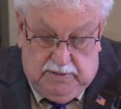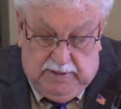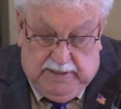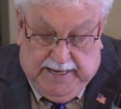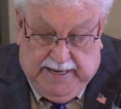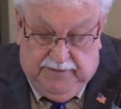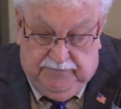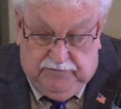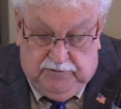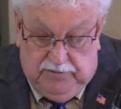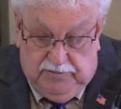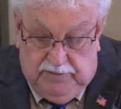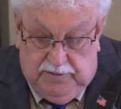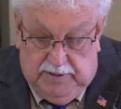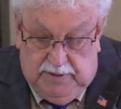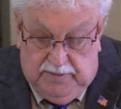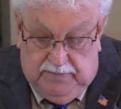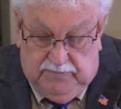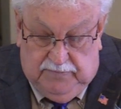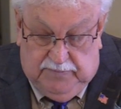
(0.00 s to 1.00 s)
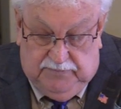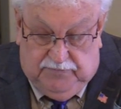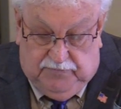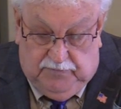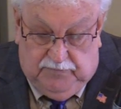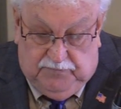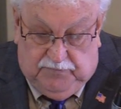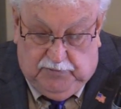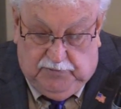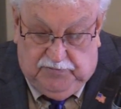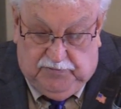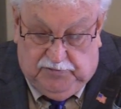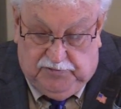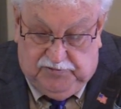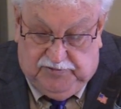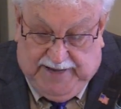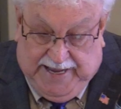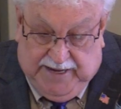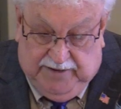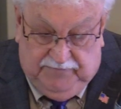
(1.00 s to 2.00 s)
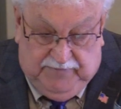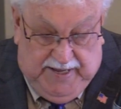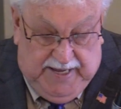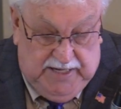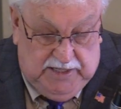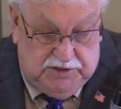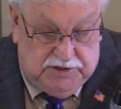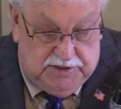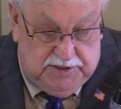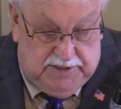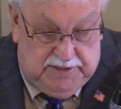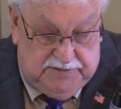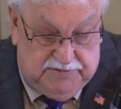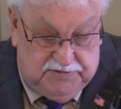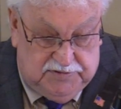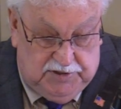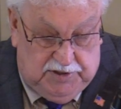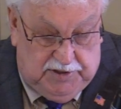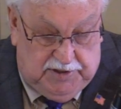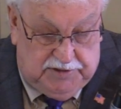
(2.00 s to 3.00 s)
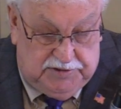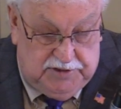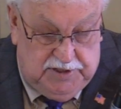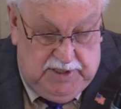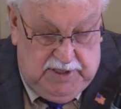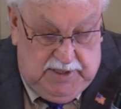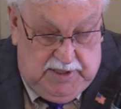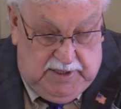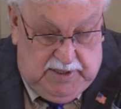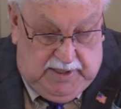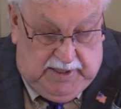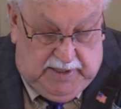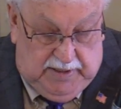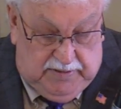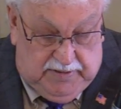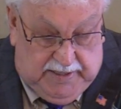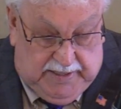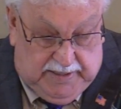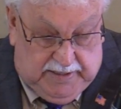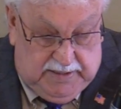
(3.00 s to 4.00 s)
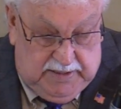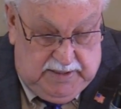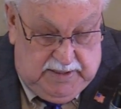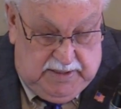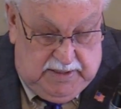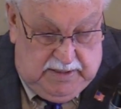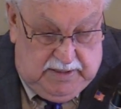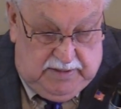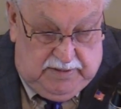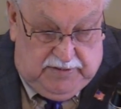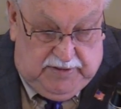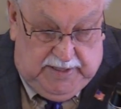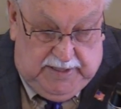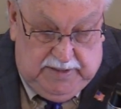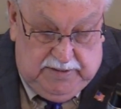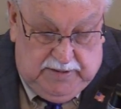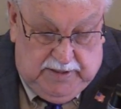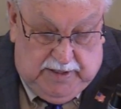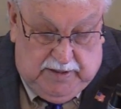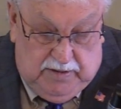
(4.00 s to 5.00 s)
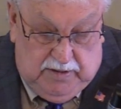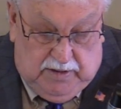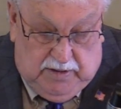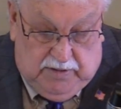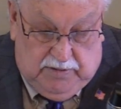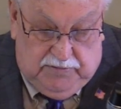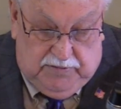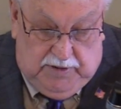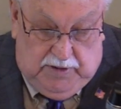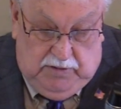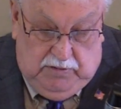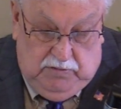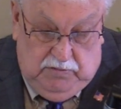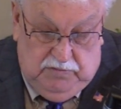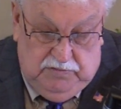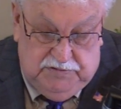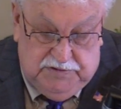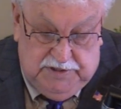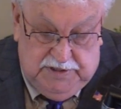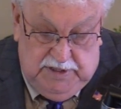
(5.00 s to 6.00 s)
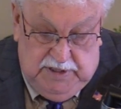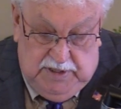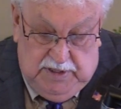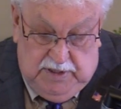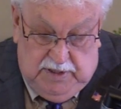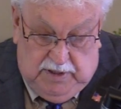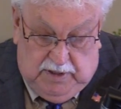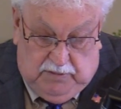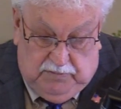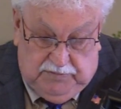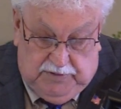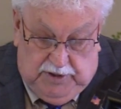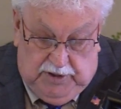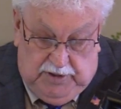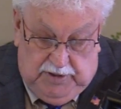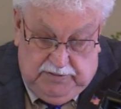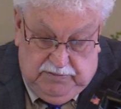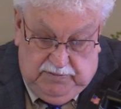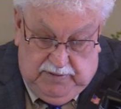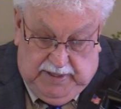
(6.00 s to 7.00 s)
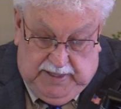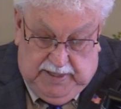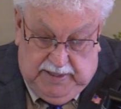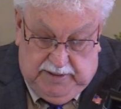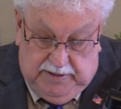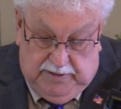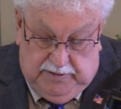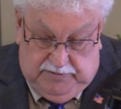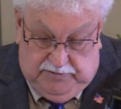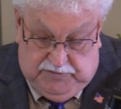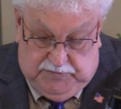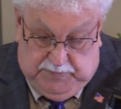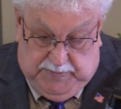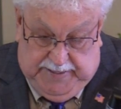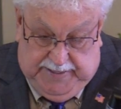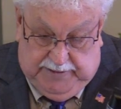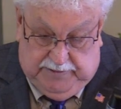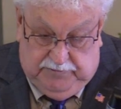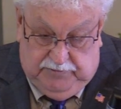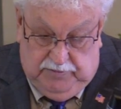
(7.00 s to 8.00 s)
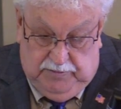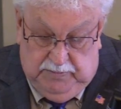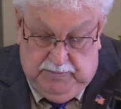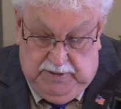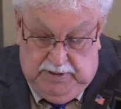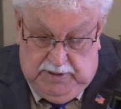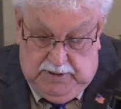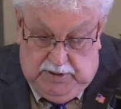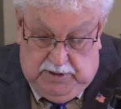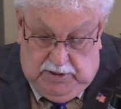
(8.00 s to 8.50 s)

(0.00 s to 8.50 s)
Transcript: after the, for, for, for salvation and such. In that, then there are those on the other end of the spectrum